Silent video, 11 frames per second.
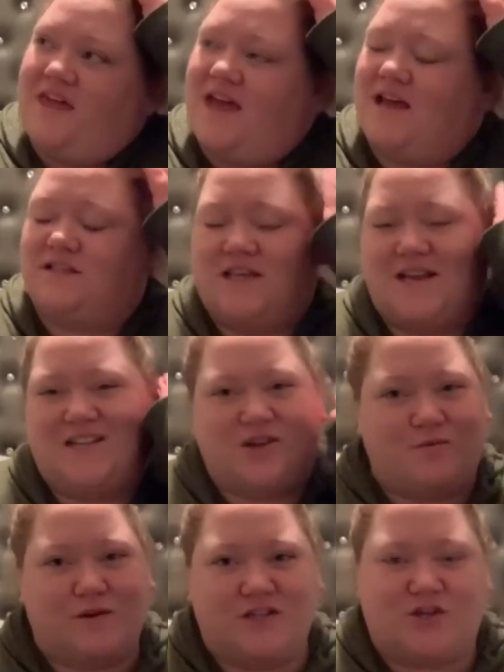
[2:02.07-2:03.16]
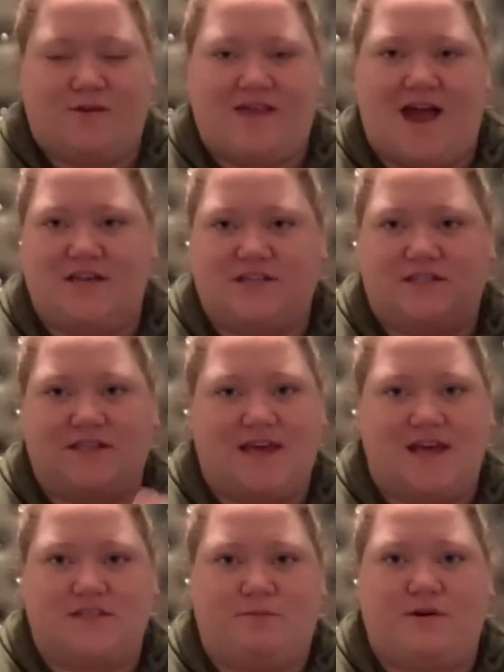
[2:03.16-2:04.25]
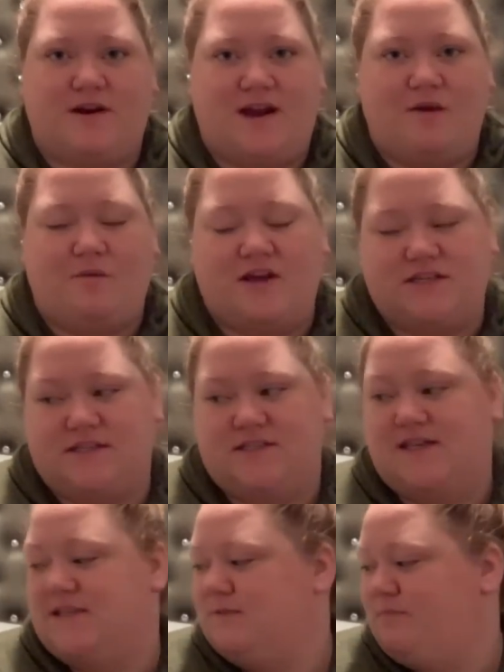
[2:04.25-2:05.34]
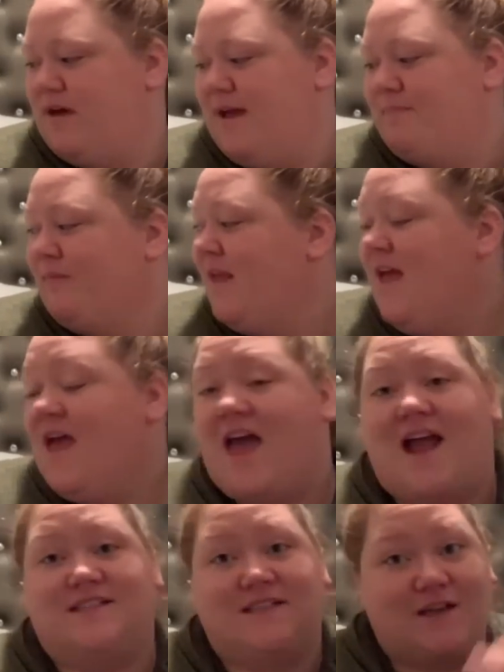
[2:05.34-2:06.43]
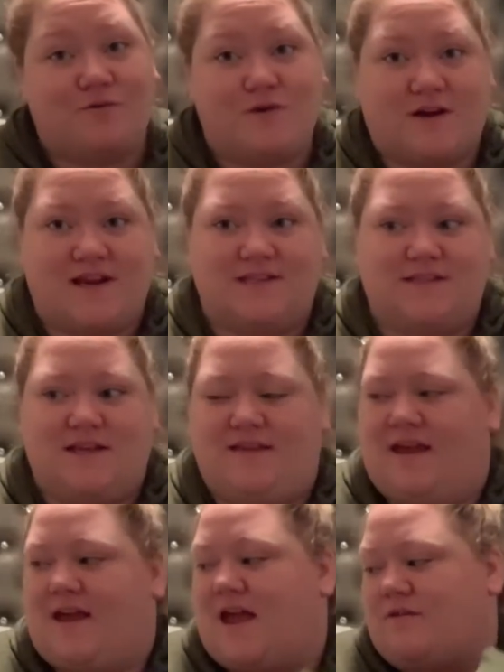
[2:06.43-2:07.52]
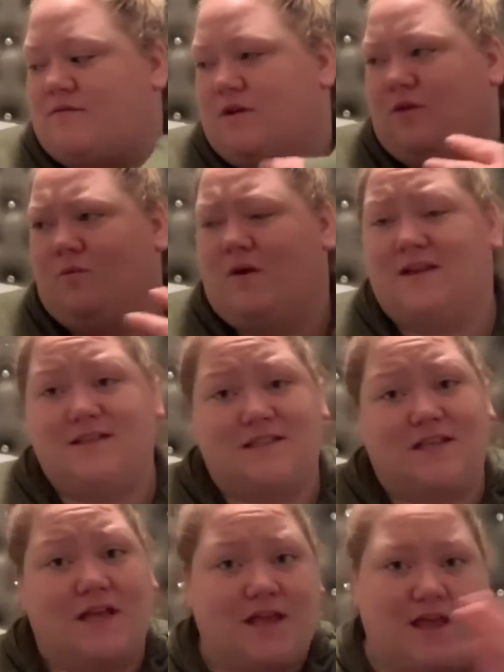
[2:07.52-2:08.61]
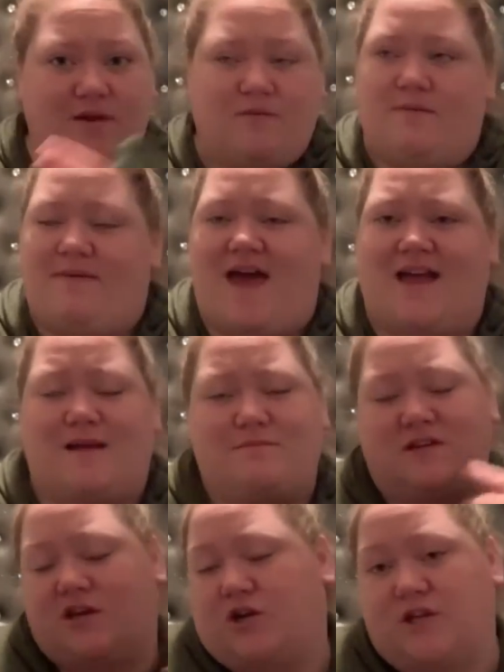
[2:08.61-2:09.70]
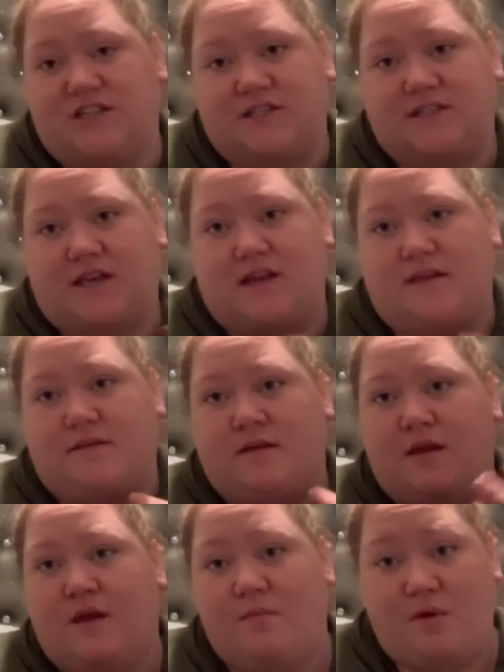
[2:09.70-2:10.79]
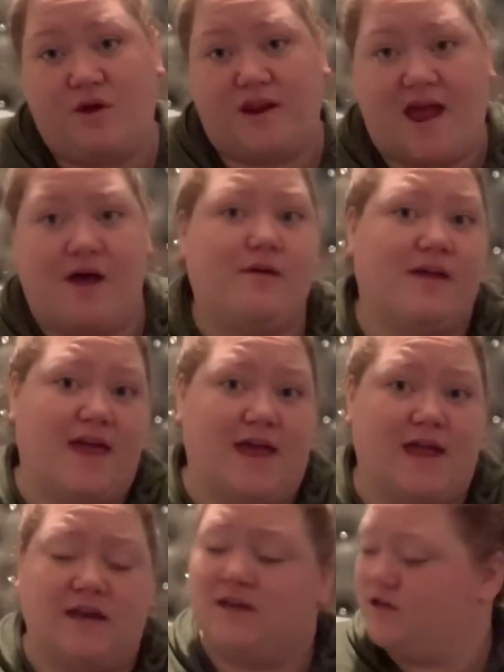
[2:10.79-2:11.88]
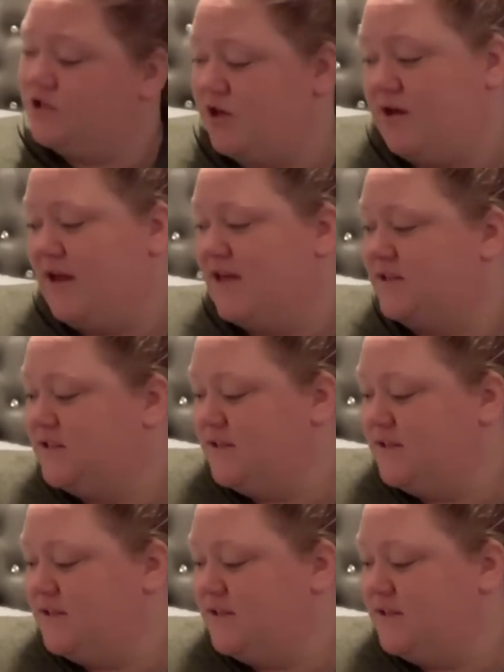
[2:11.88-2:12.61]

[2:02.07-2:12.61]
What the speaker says: things, and I don't want to show that just in case Bernadette watches this, but I didn't organize anything. I don't know what's in what bag. I'm literally just going to pull it out and show you guys.